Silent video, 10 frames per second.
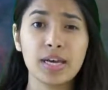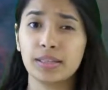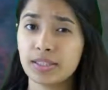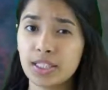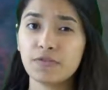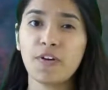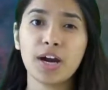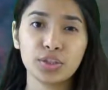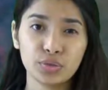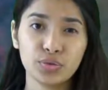This is
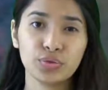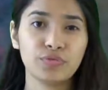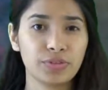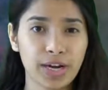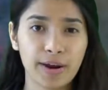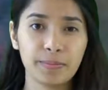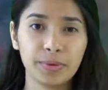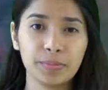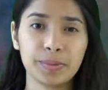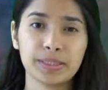far too crude for our
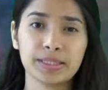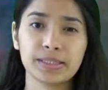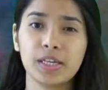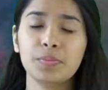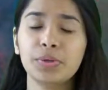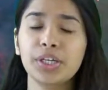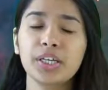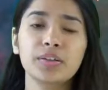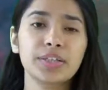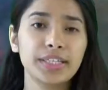purposes. In
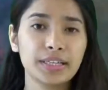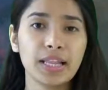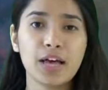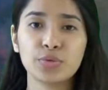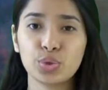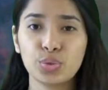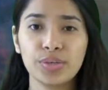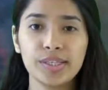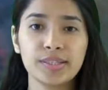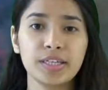particular, it allows no
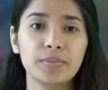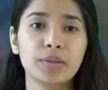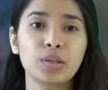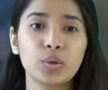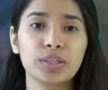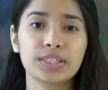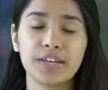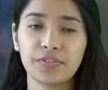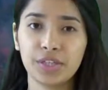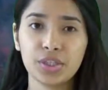reasonable local
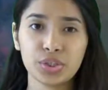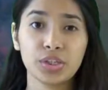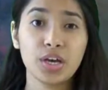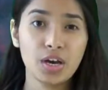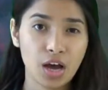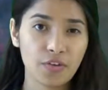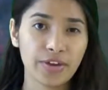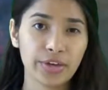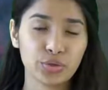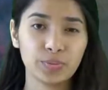definition of
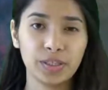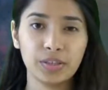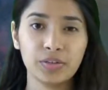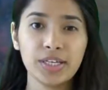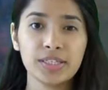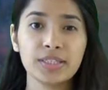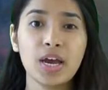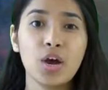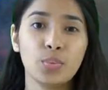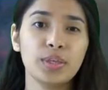entropy increase
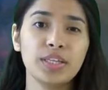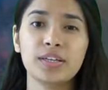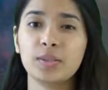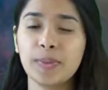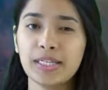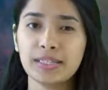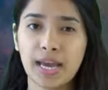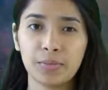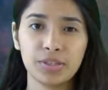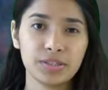within a
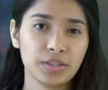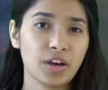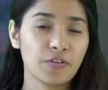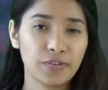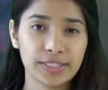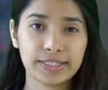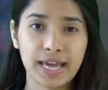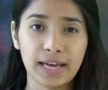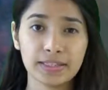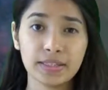space-time region of fixed
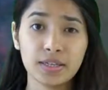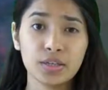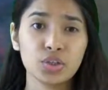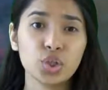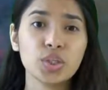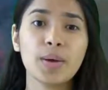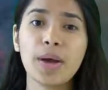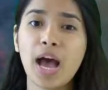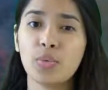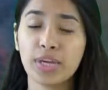size. So
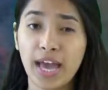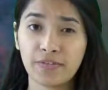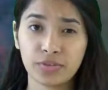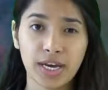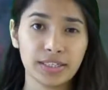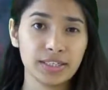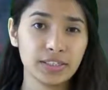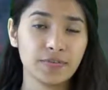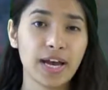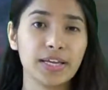somehow we have to
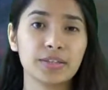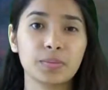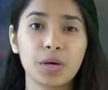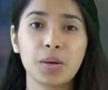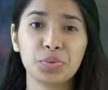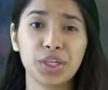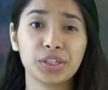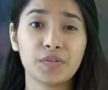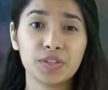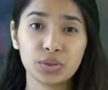identify a
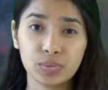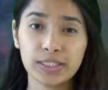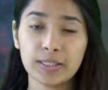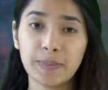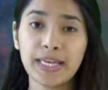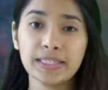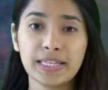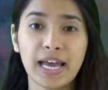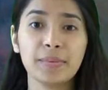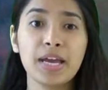subobject of discrete
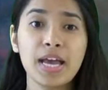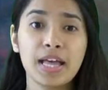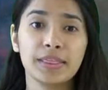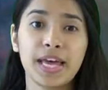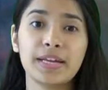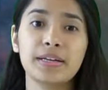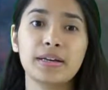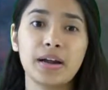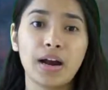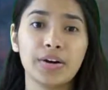space-time that
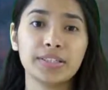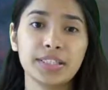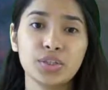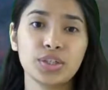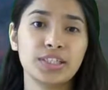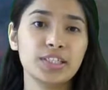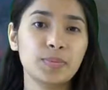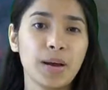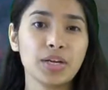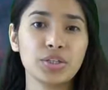are essentially
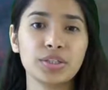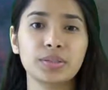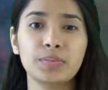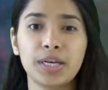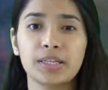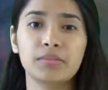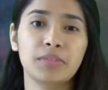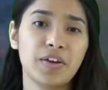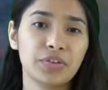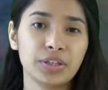spatial but
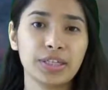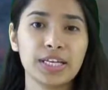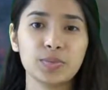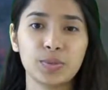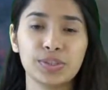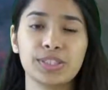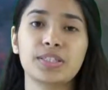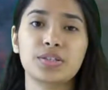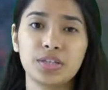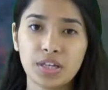nevertheless
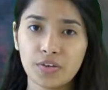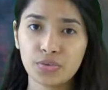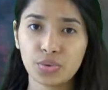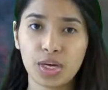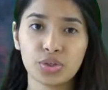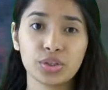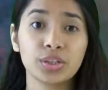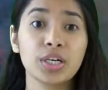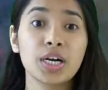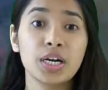possesses enough structure
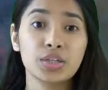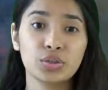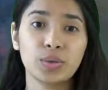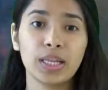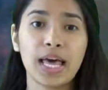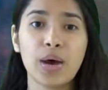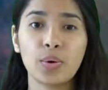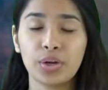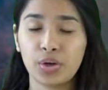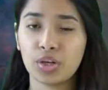to allow
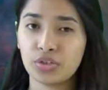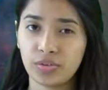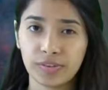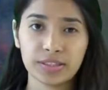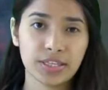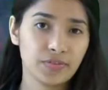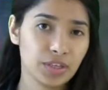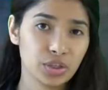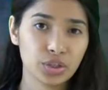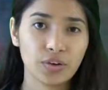a non-trivial
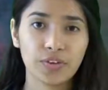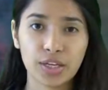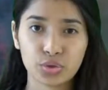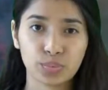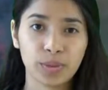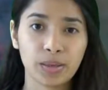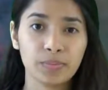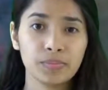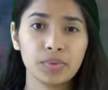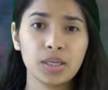definition of entropy.
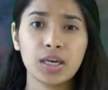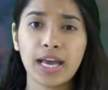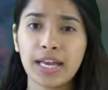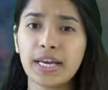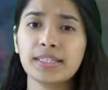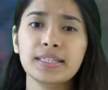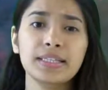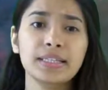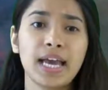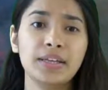An
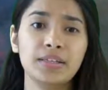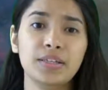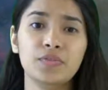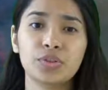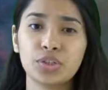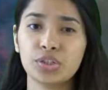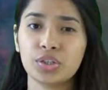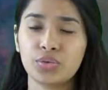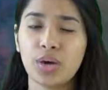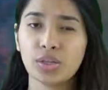excellent candidate for such a
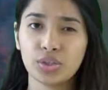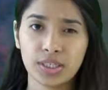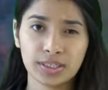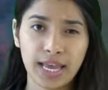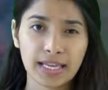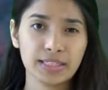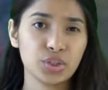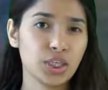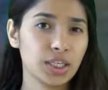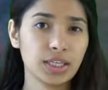structure is
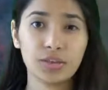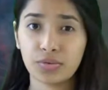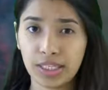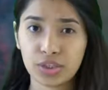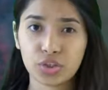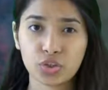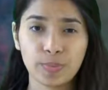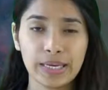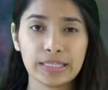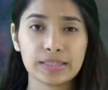anti-chain in relation
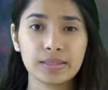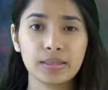space.